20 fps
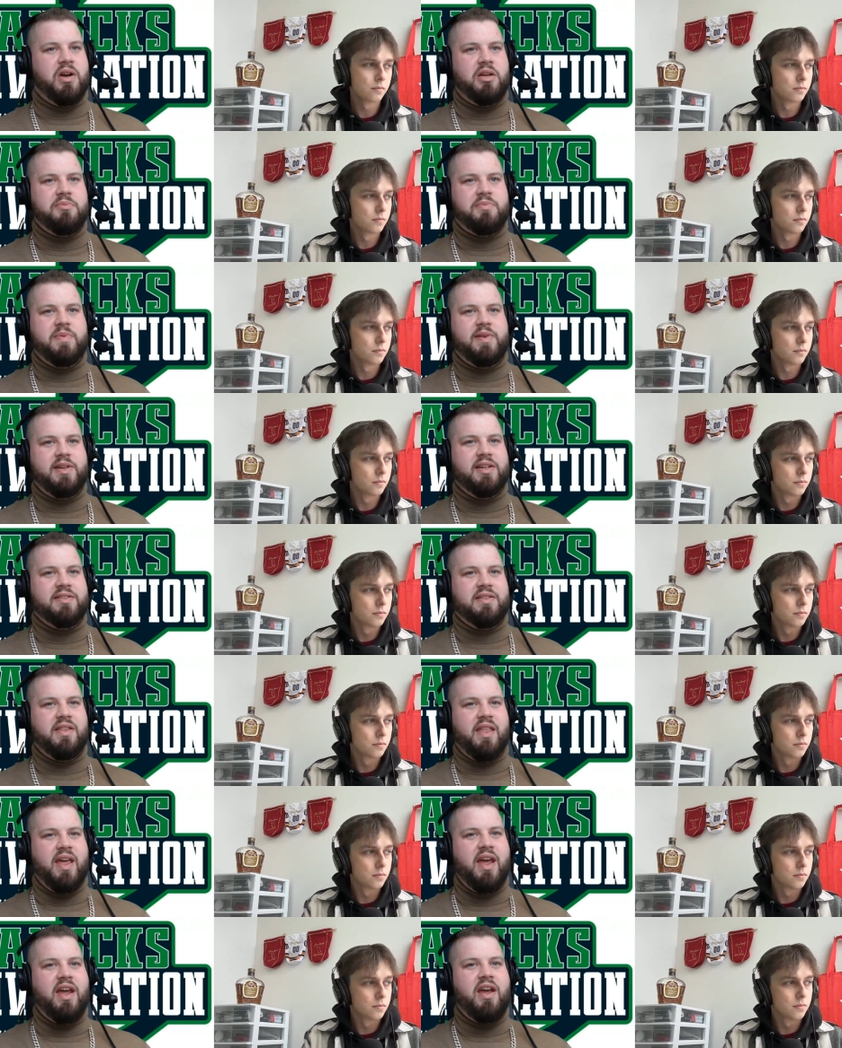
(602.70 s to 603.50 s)
Speaker 1: because
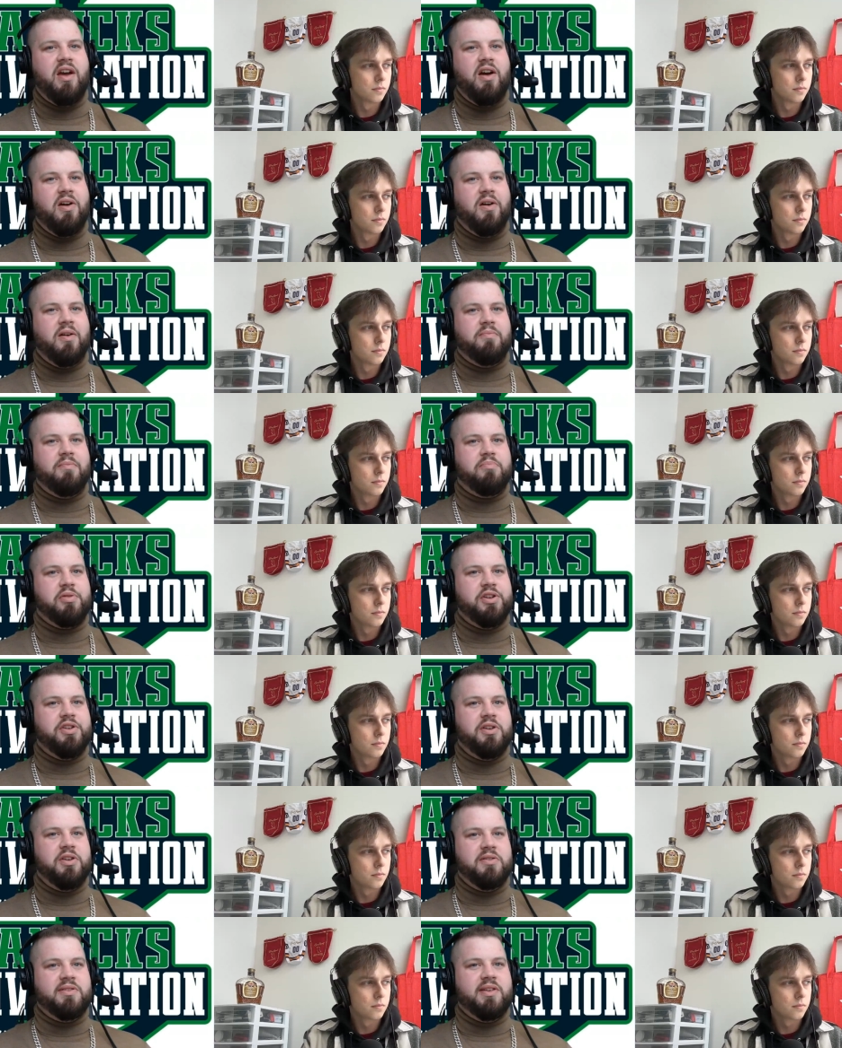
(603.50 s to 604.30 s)
they are
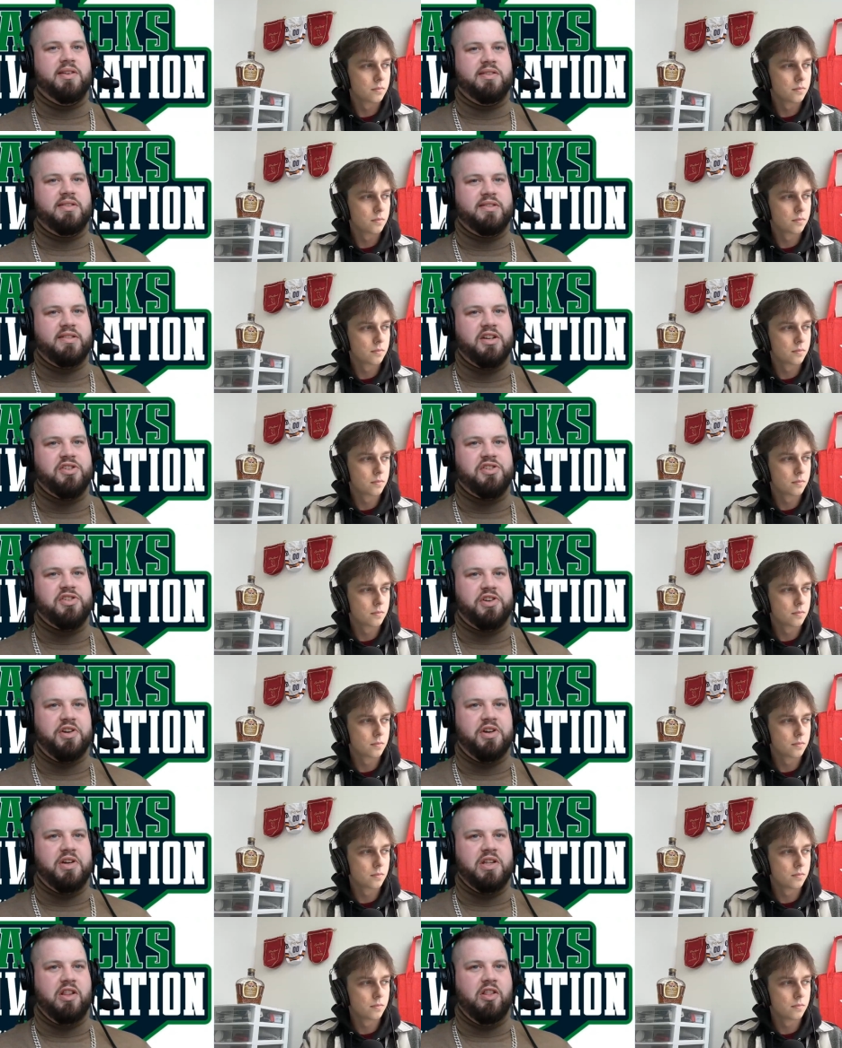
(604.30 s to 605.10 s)
producing such
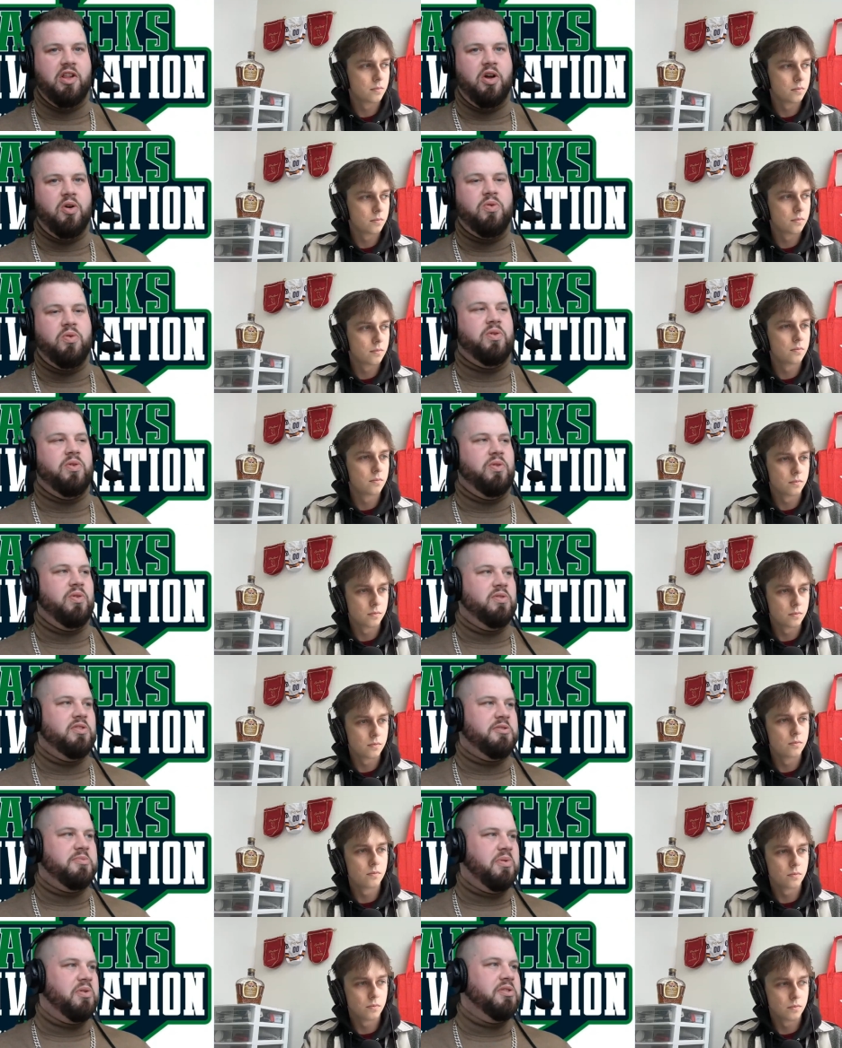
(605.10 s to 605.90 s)
good local
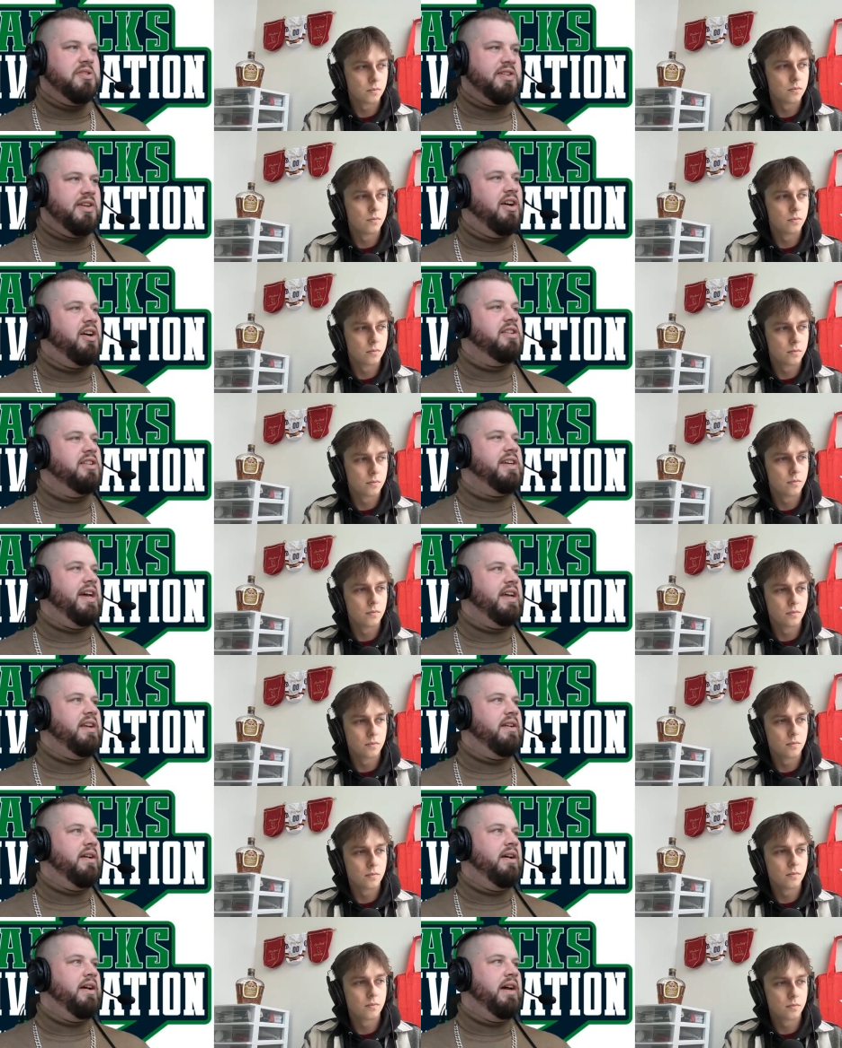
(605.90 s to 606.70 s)
sports content,
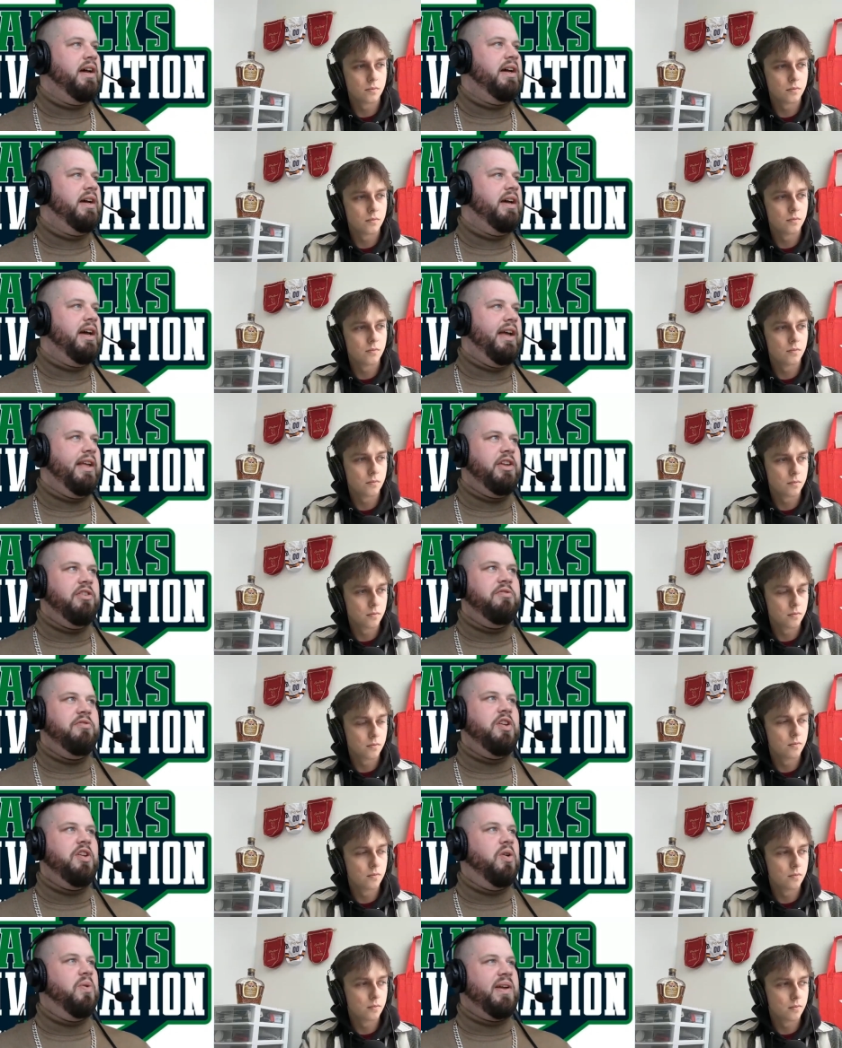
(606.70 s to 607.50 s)
and you
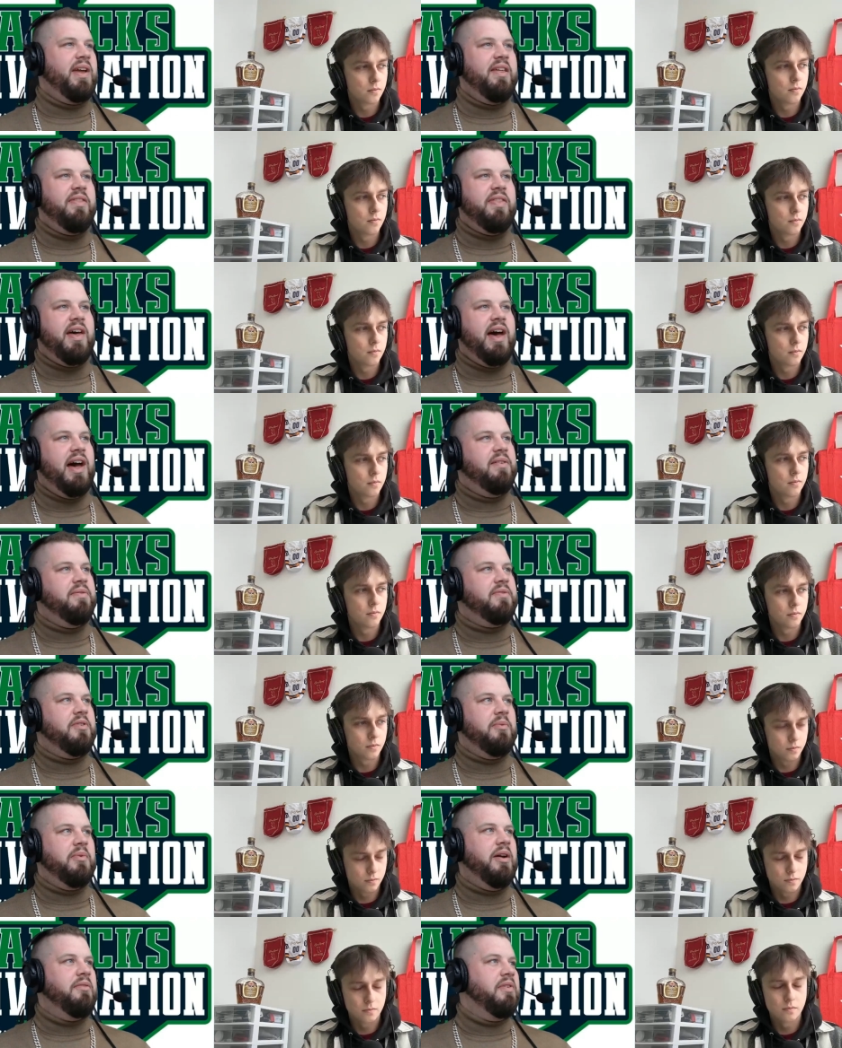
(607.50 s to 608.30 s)
don't get that
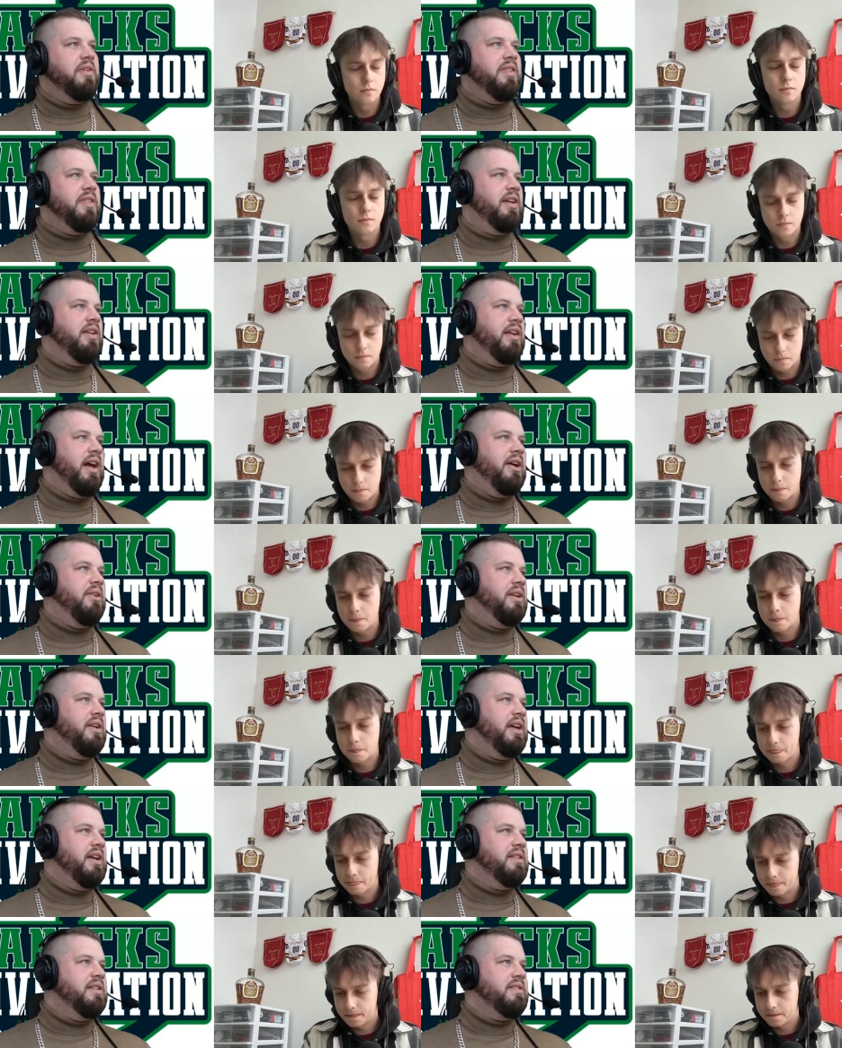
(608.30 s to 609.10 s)
from everything
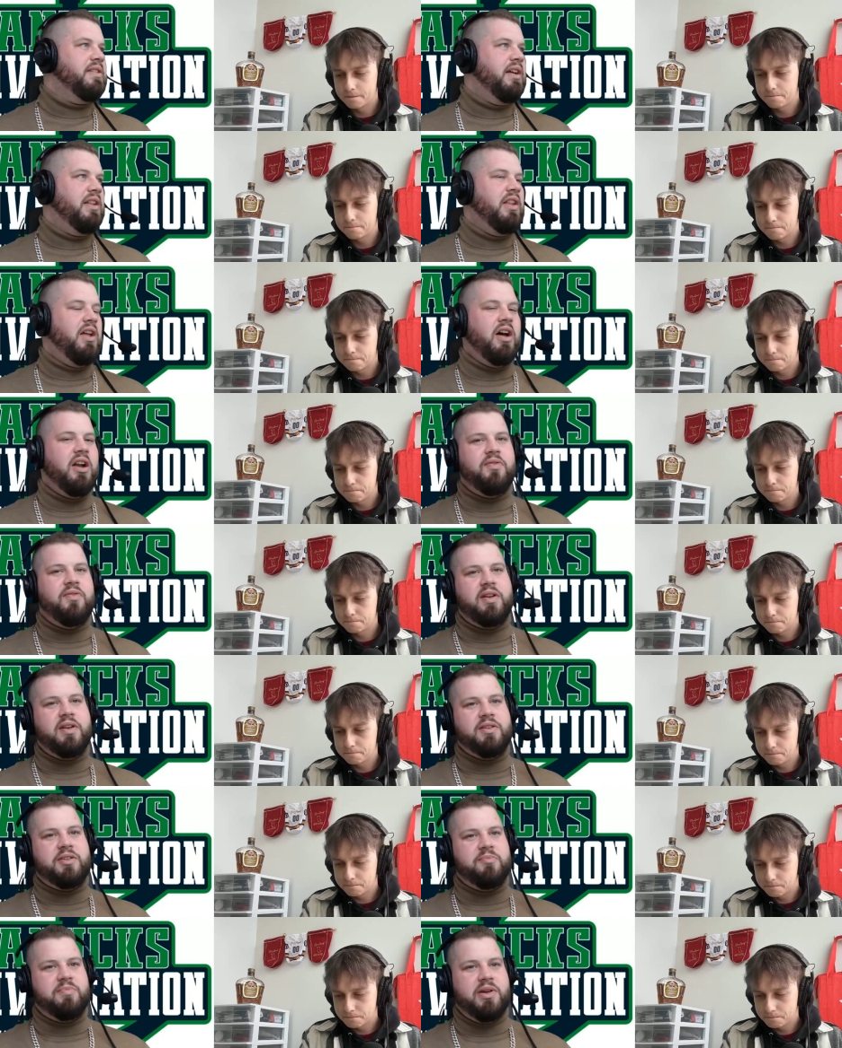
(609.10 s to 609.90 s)
nowadays. A lot of it
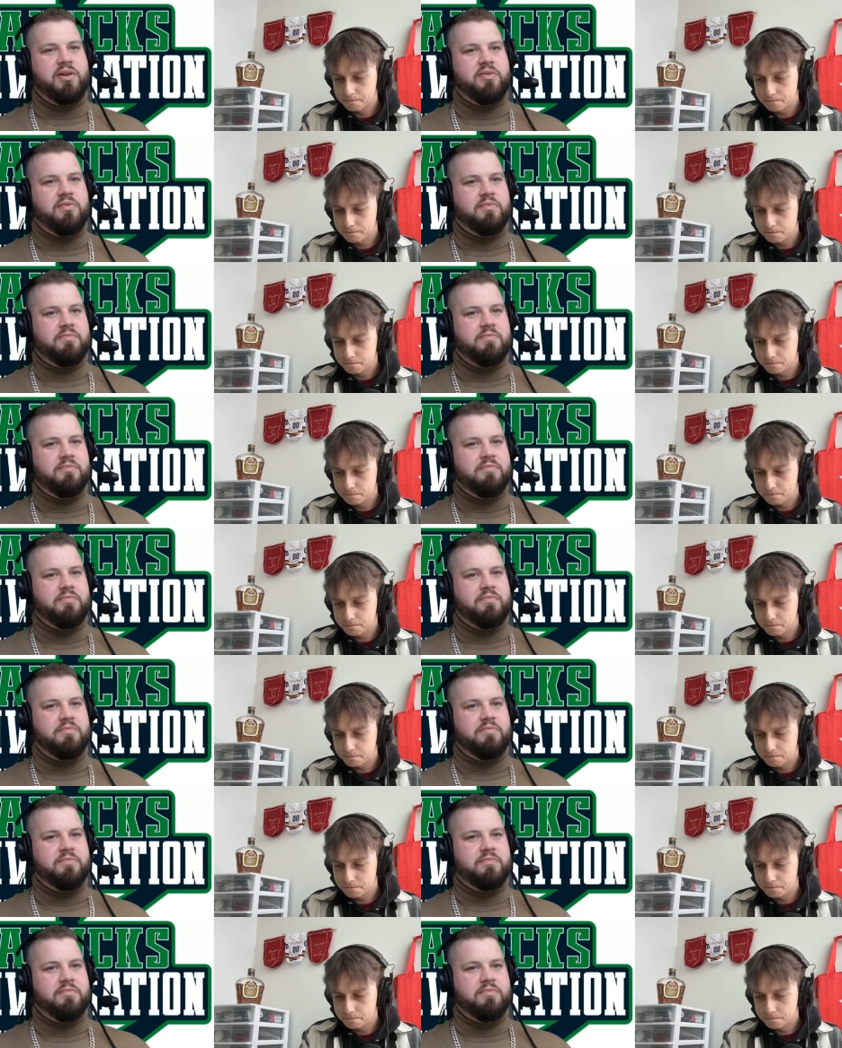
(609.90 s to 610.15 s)
is about,